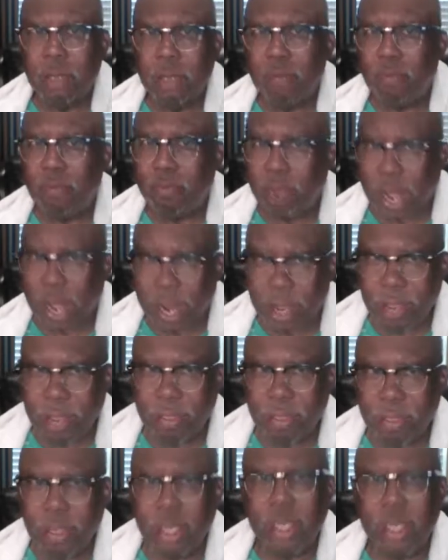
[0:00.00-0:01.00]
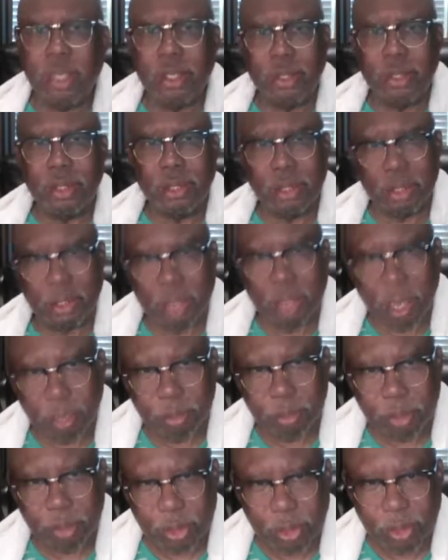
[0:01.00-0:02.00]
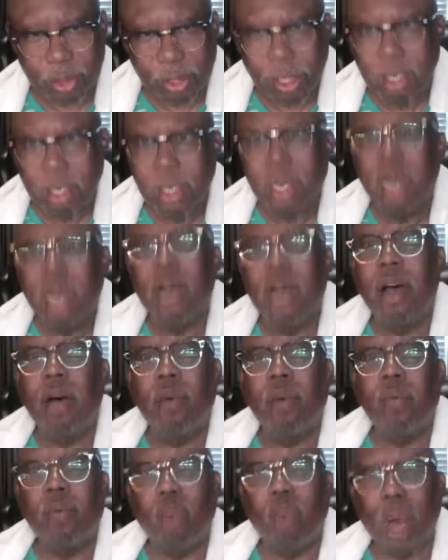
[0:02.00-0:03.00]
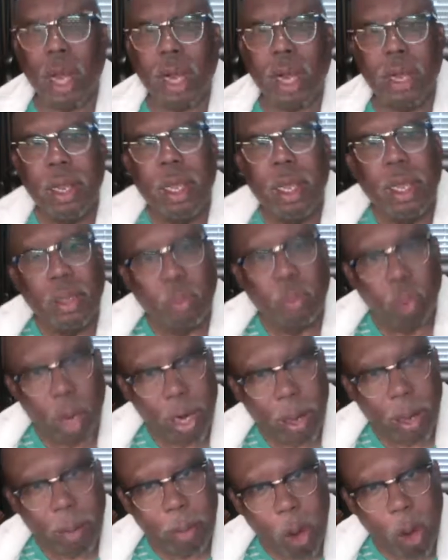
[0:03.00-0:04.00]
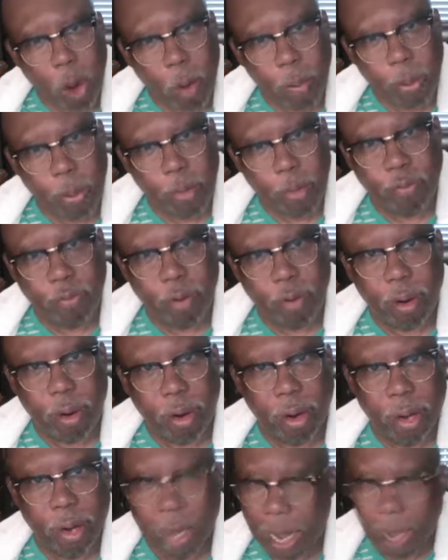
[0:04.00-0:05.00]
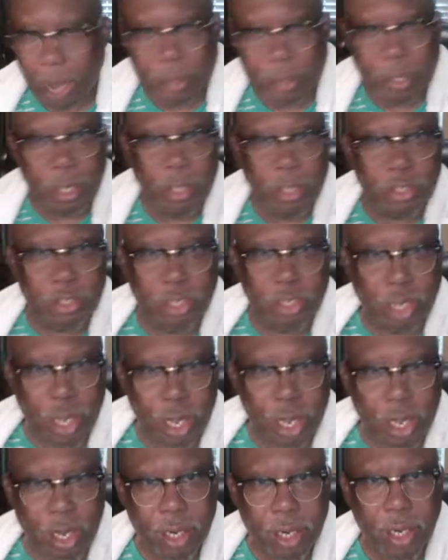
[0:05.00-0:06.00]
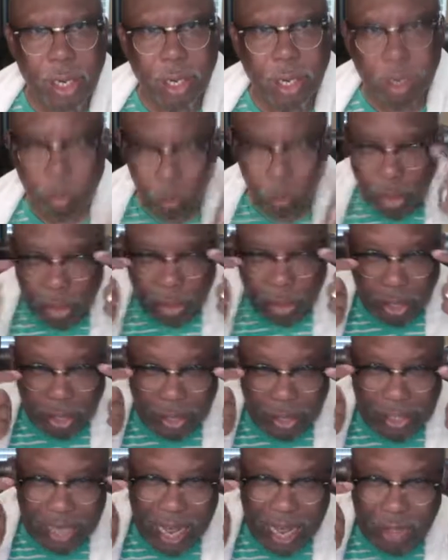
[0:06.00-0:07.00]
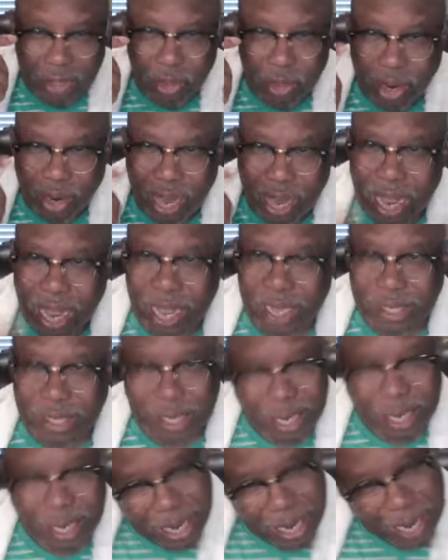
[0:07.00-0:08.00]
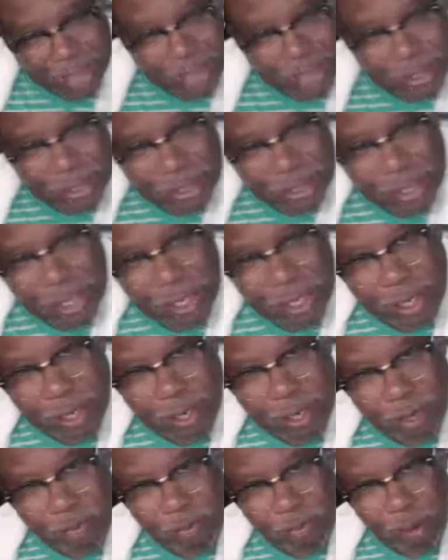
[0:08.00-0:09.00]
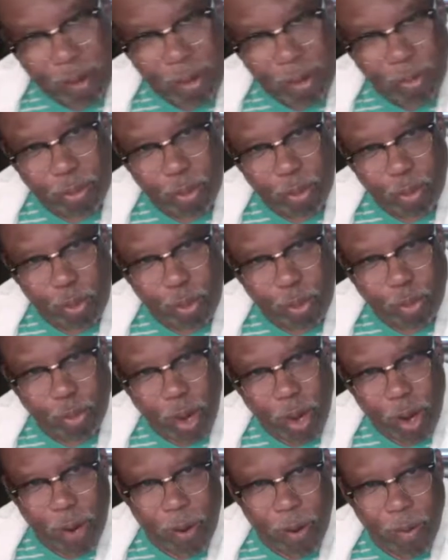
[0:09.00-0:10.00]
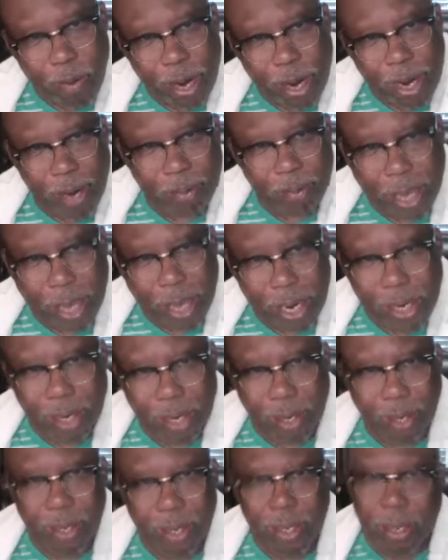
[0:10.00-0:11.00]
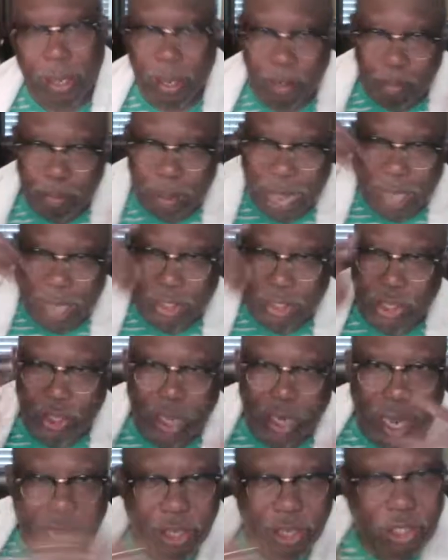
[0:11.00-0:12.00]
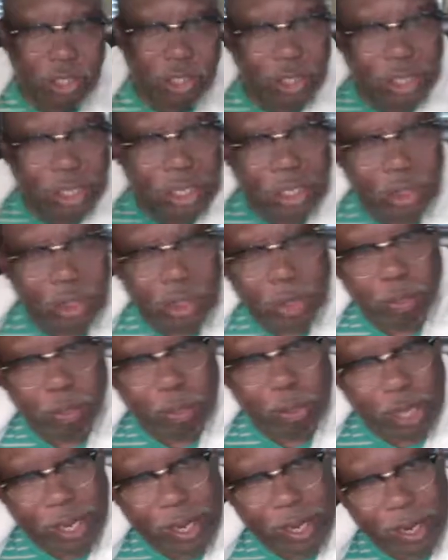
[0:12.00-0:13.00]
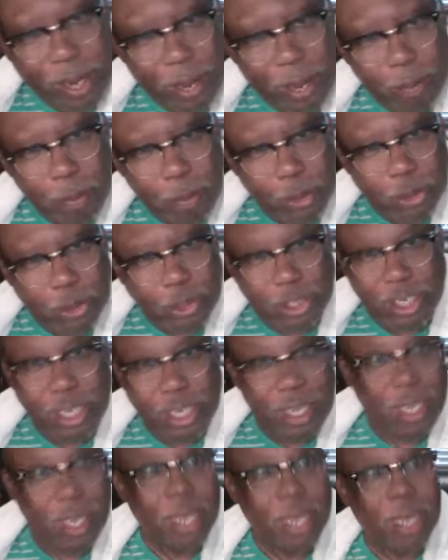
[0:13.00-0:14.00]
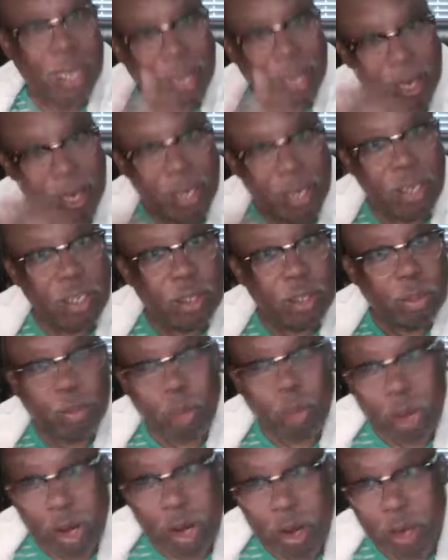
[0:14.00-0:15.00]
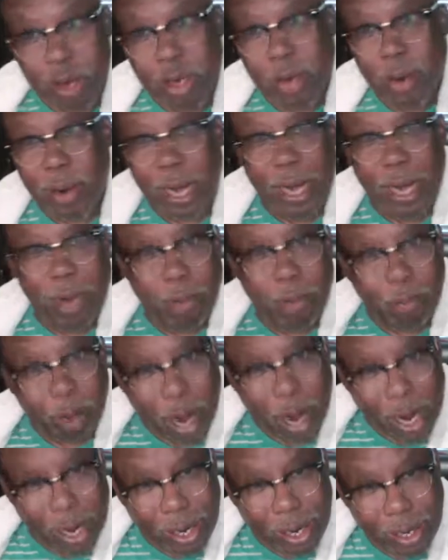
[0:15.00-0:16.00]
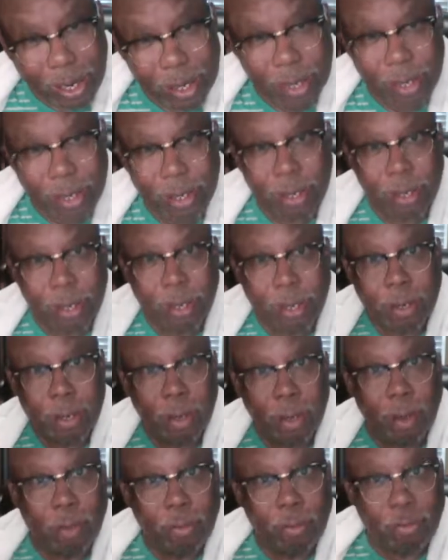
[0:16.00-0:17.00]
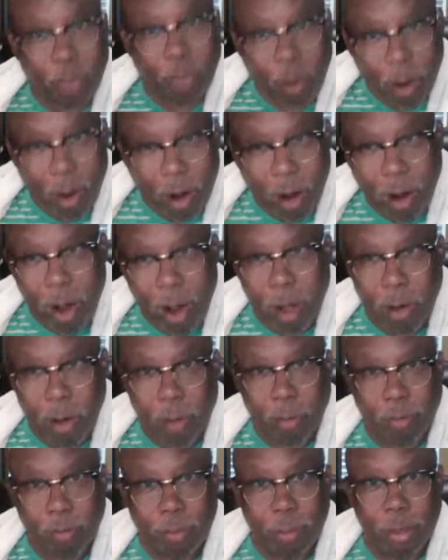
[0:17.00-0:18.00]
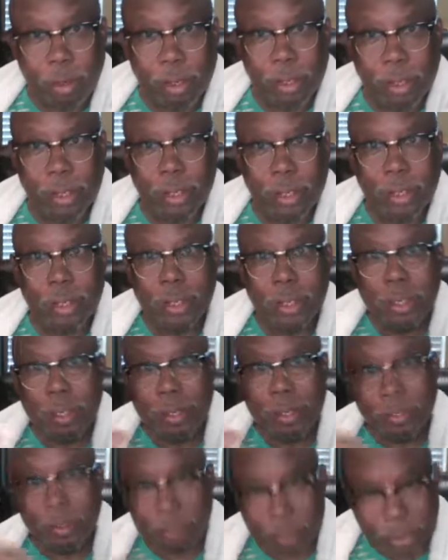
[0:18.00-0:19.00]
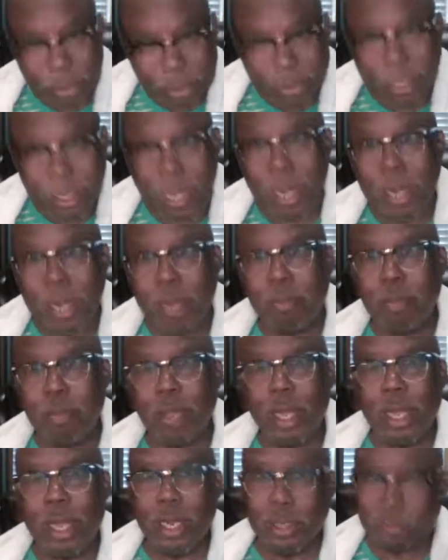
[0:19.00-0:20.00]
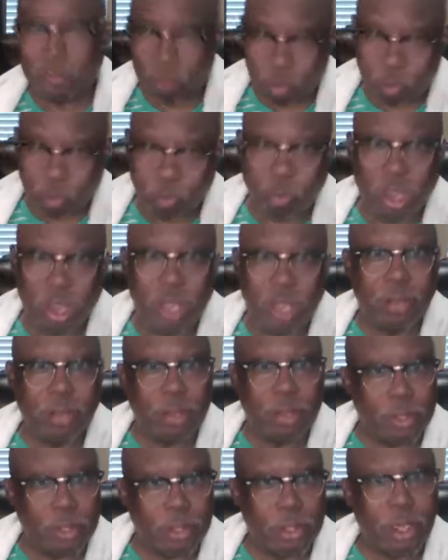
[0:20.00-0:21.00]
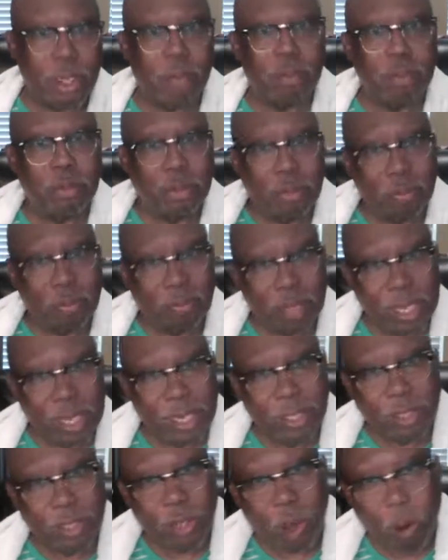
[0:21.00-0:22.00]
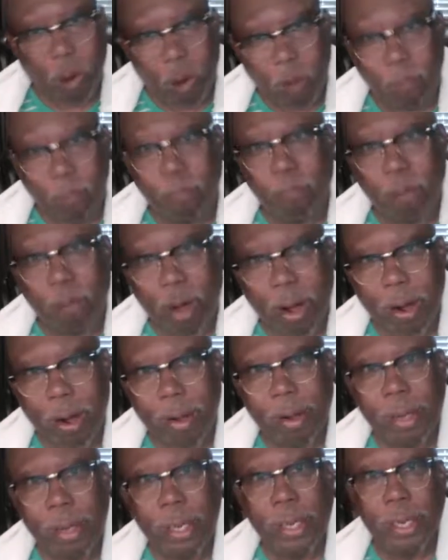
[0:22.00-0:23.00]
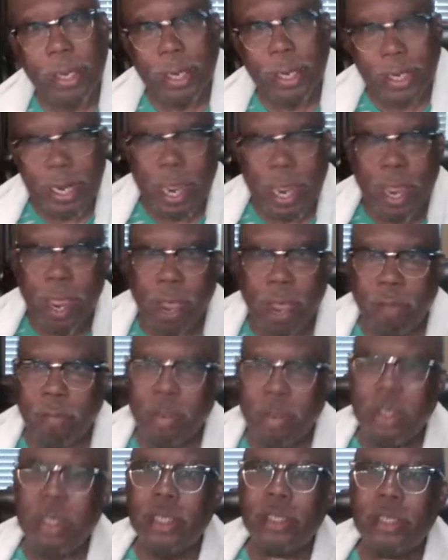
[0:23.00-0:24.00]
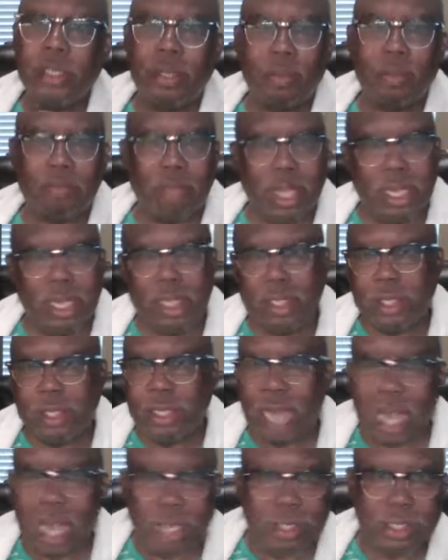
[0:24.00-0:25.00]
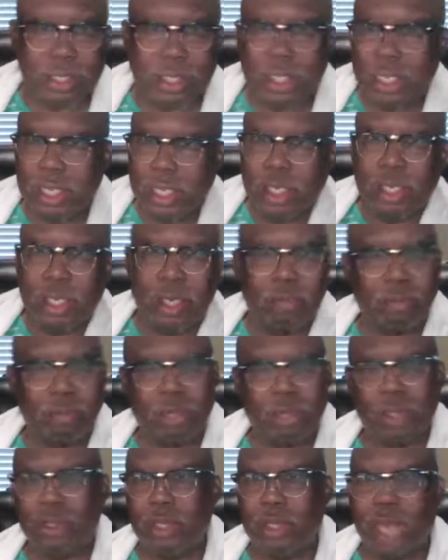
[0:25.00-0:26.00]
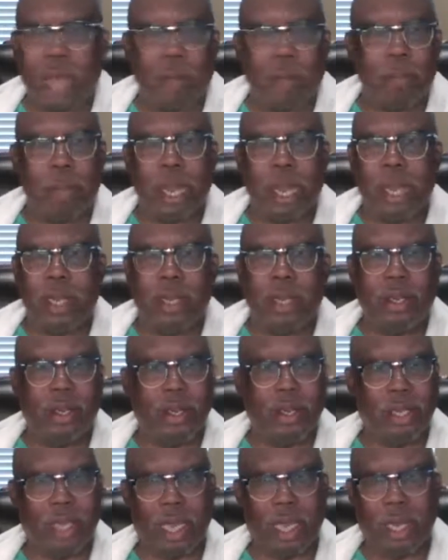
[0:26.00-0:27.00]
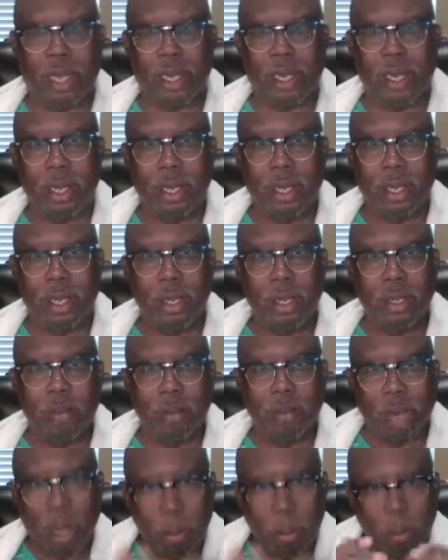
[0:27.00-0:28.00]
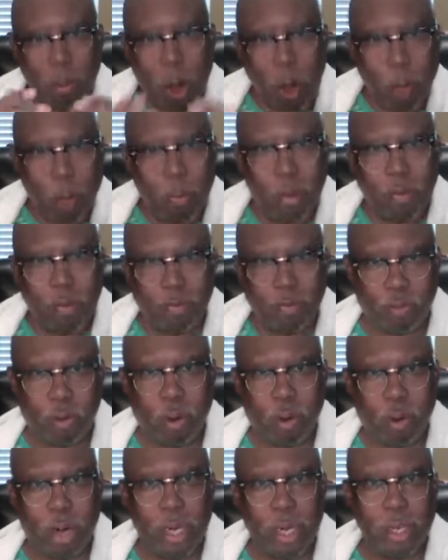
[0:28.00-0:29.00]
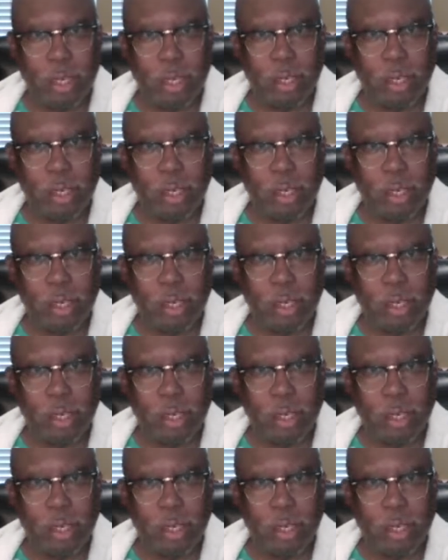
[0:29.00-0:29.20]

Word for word: Faith is the substance of what what I'm hoping for. I can't see it with these natural eyes. I can see it in the spirit realm, kinda. Imagination is being able to see in the spirit realm, right? Afar off. Same thing. Faith is the substance of things hoped for and the evidence of things not seen. It's not made it here yet. But I'm hoping for it.